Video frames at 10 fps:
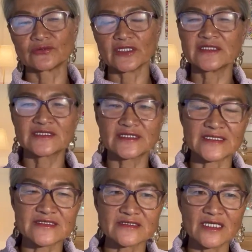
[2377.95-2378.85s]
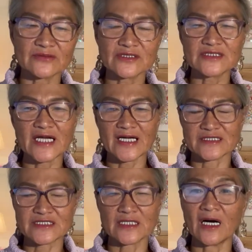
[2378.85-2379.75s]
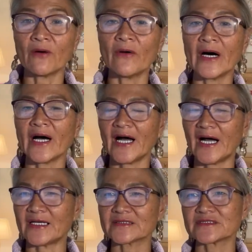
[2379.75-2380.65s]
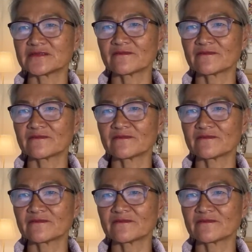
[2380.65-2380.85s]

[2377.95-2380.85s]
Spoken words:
It does not touch our heart.